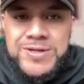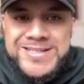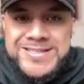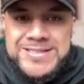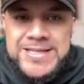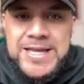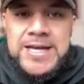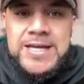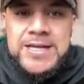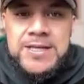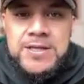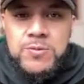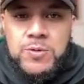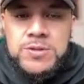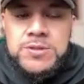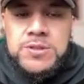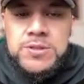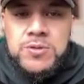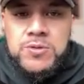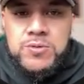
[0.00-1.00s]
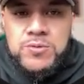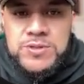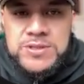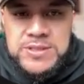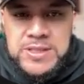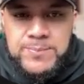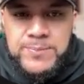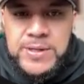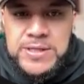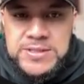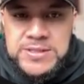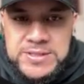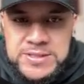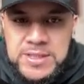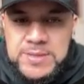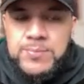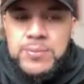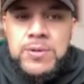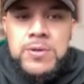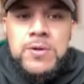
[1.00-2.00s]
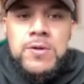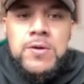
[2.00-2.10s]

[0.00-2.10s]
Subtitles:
exactly what to do step by step,